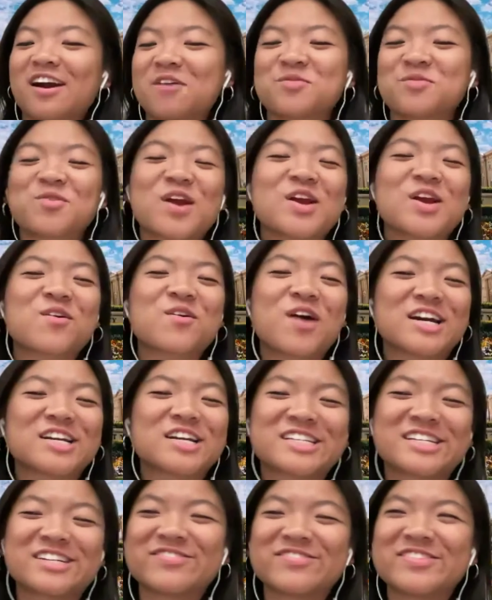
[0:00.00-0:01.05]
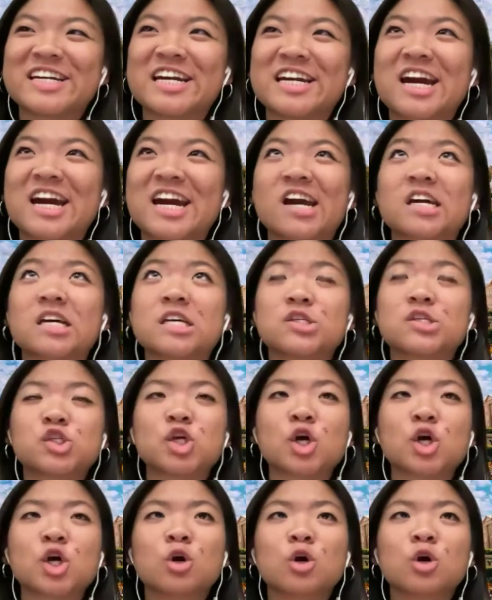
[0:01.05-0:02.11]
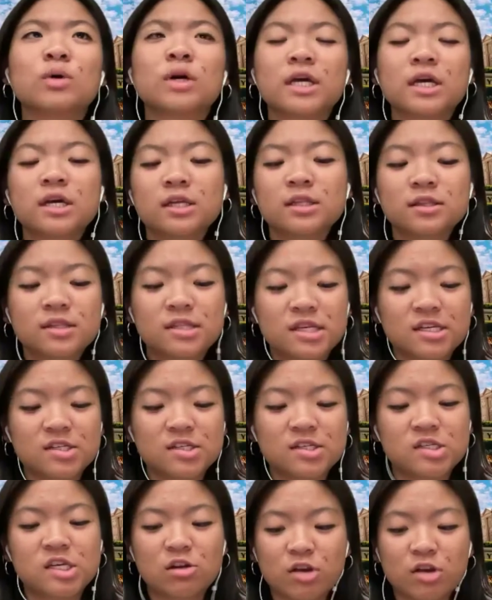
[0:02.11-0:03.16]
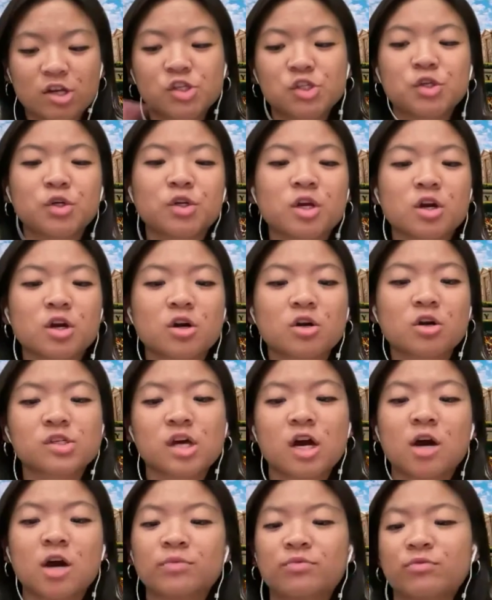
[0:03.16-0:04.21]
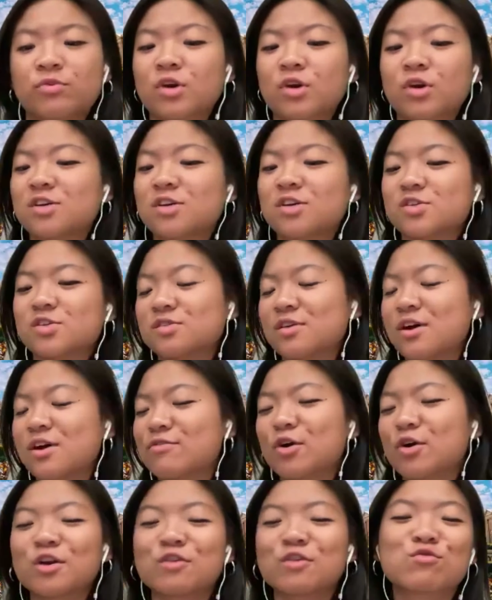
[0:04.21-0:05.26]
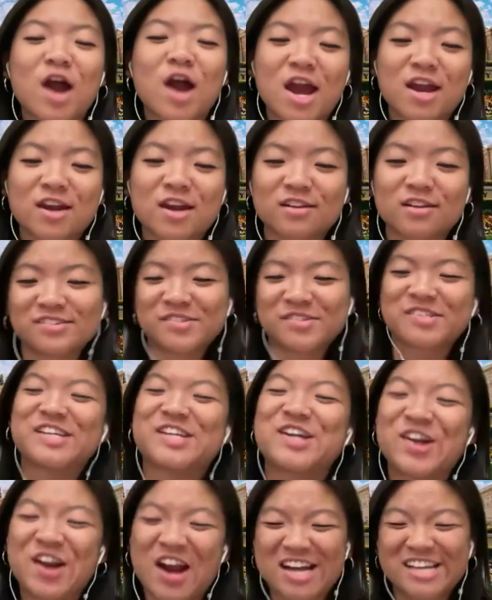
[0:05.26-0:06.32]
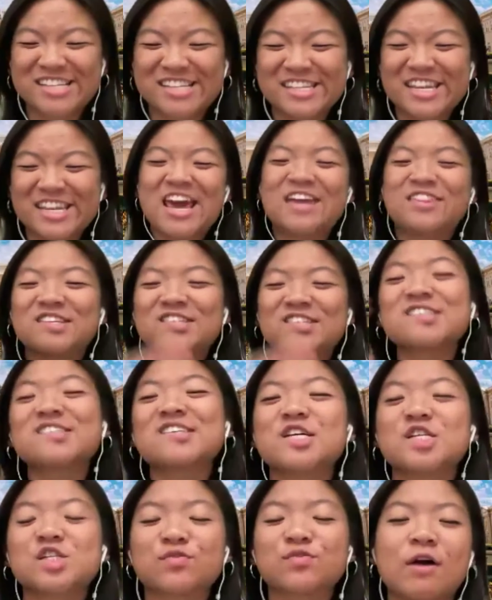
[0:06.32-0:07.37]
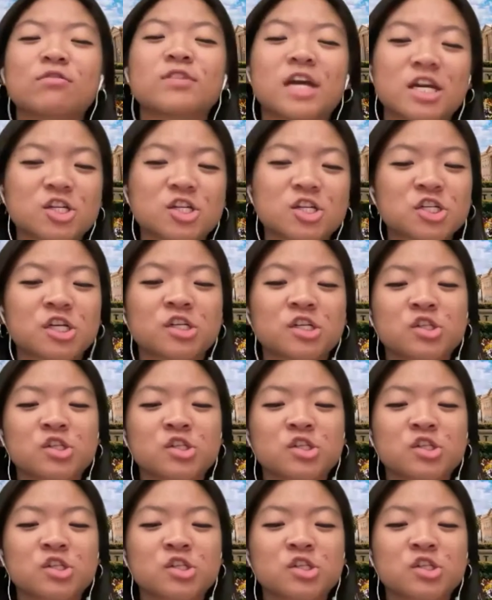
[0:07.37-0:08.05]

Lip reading: Great question because so this Seacrest Studios, if you guys have heard of Ryan Seacrest, this is his foundation.